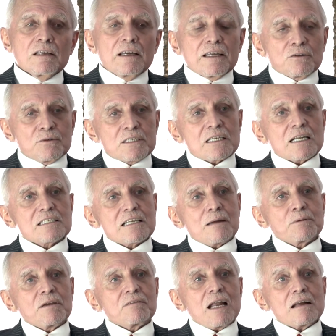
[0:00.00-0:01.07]
And the reason I
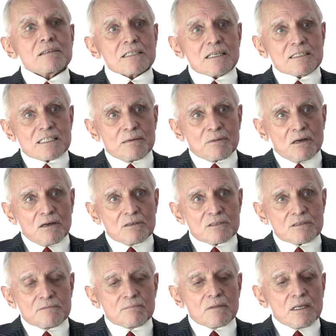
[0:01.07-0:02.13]
stopped giving outside seminars